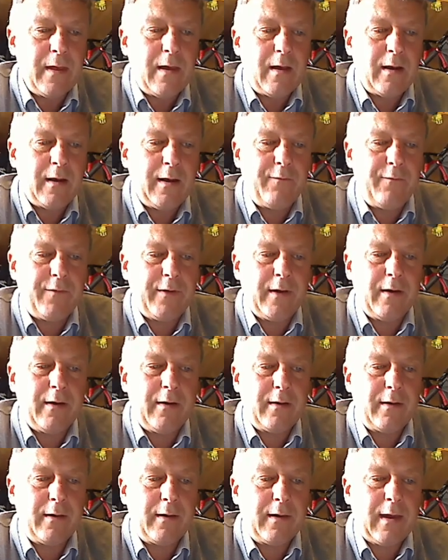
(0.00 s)

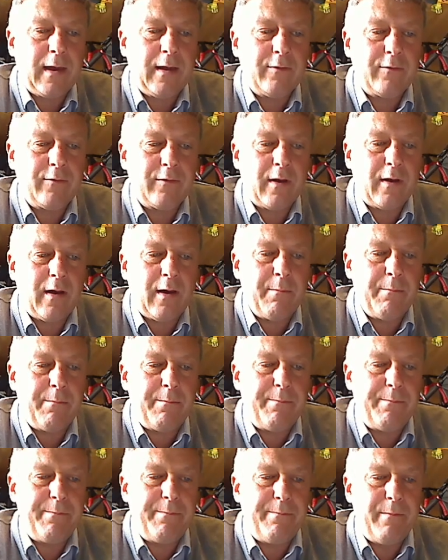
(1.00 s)
Olivia gets a,
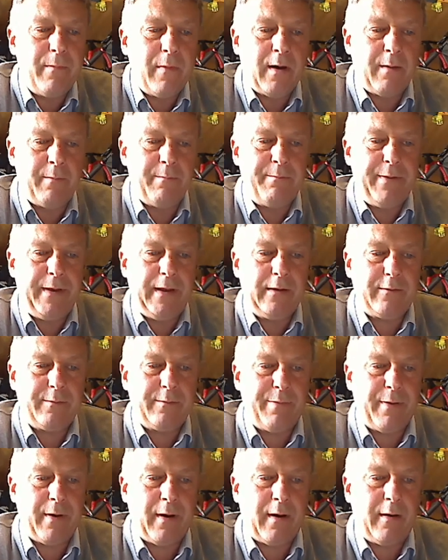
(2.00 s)
a bit
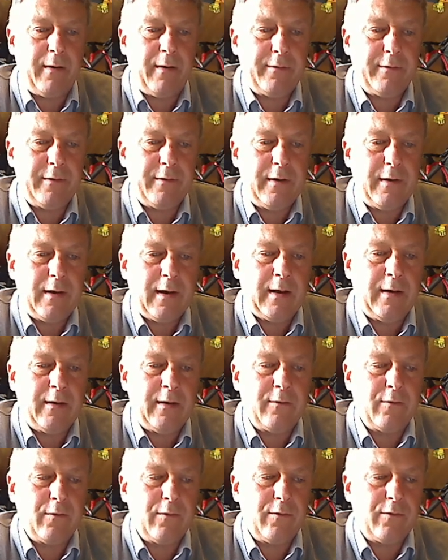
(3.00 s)
part and
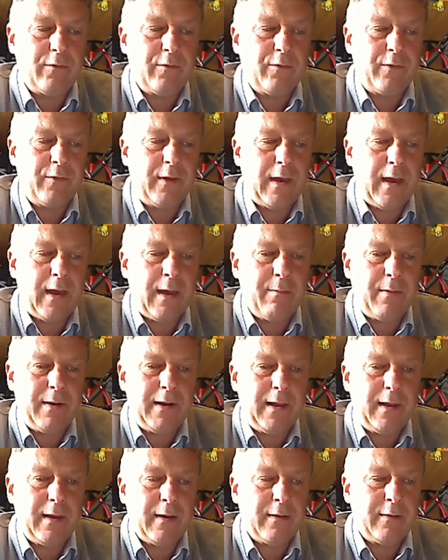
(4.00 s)
is also the
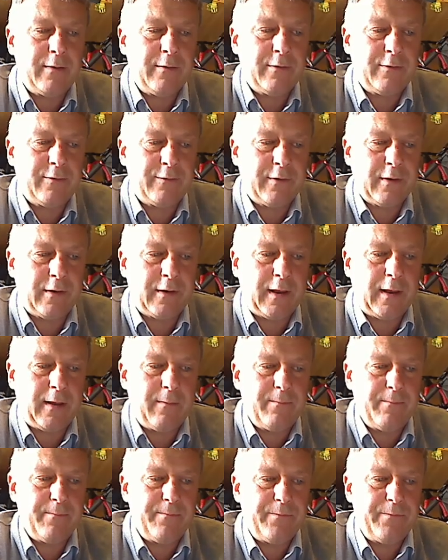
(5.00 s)
Emily understudy.